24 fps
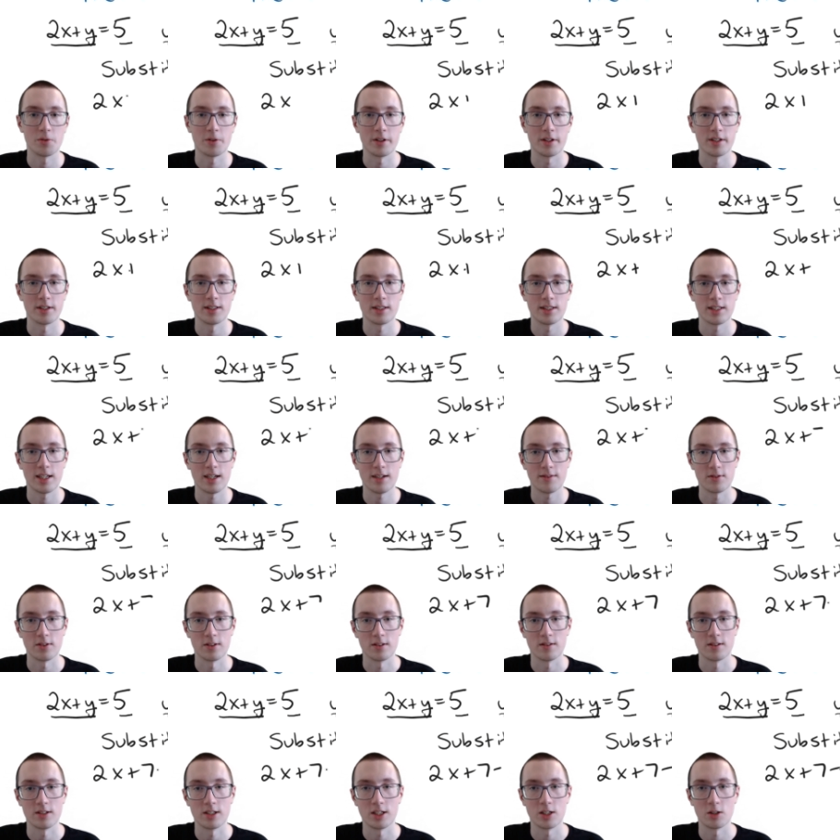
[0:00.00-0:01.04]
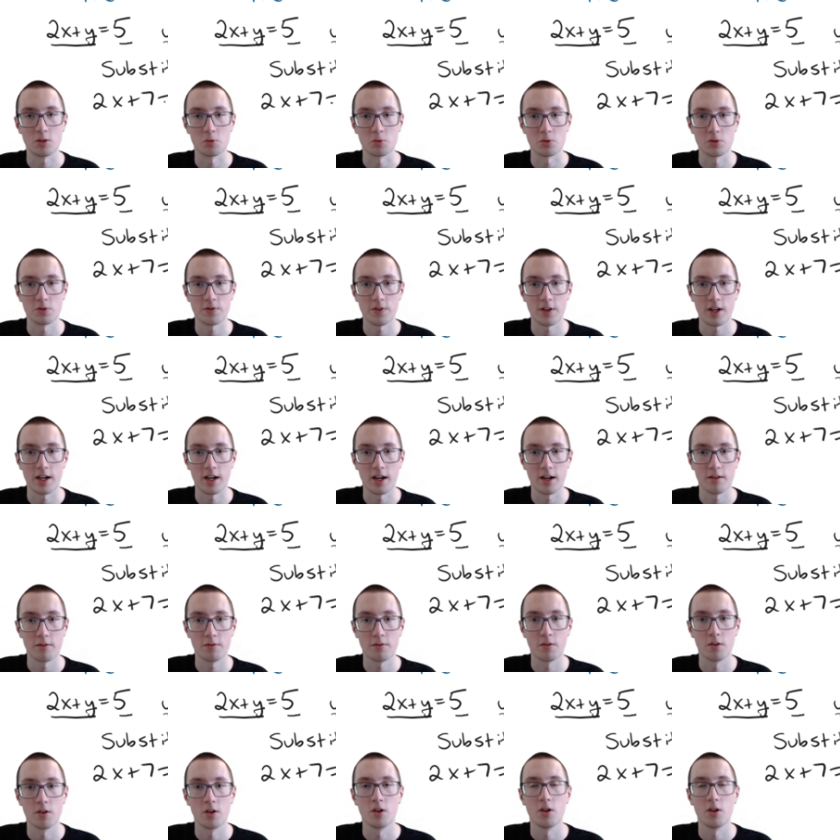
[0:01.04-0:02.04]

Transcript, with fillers: plus 7 equals 5,